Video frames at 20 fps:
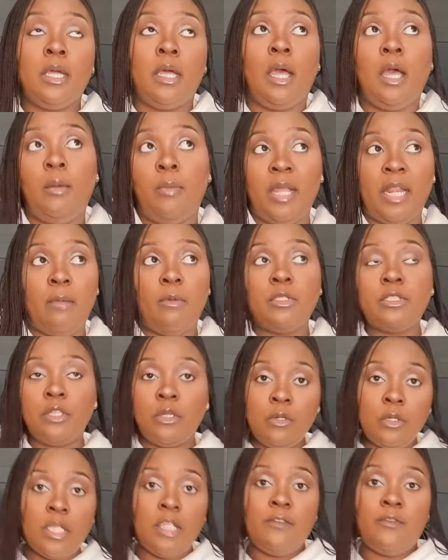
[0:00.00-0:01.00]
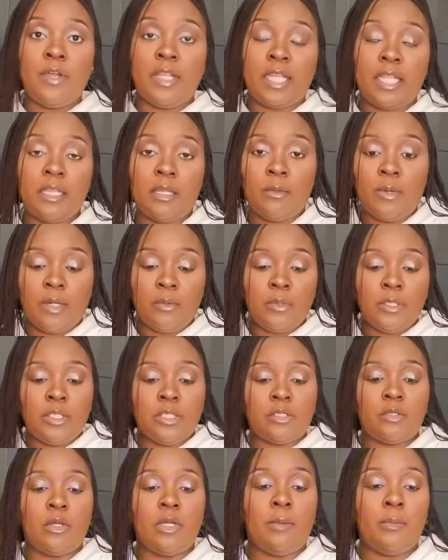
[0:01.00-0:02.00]
But I'm also looking for another one which
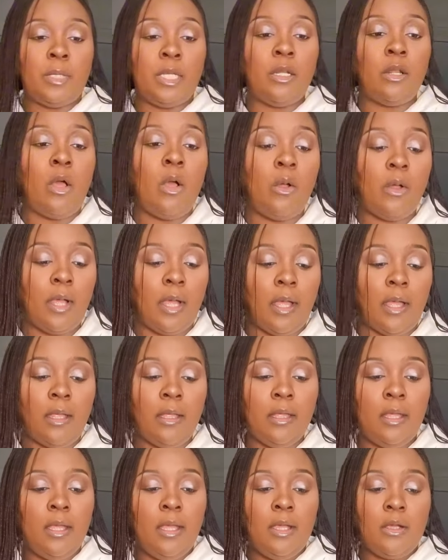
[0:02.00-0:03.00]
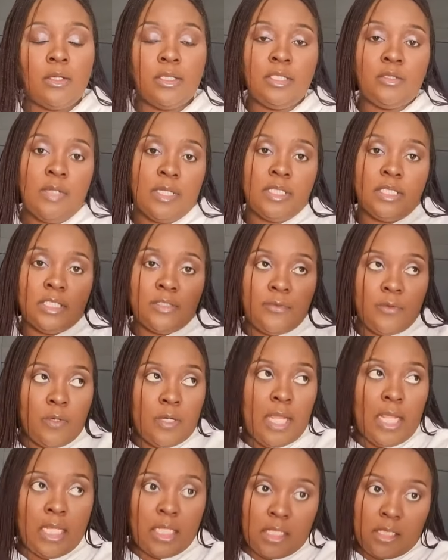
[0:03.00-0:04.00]
is going to be longer. This one is for,
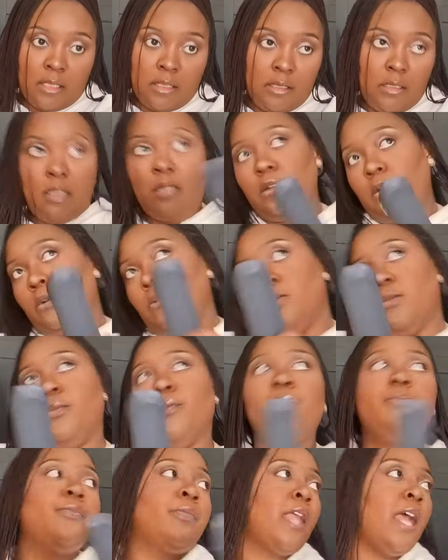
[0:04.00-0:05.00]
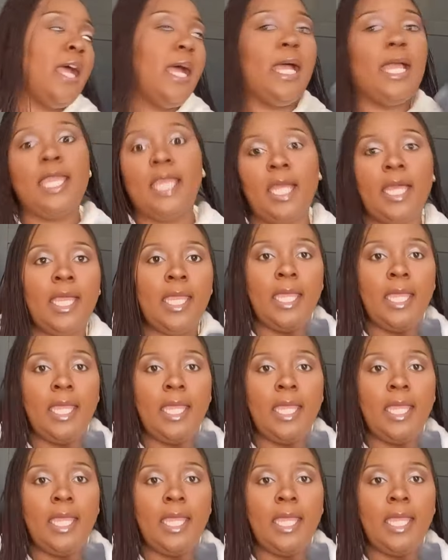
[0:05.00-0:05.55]
like, you know, high.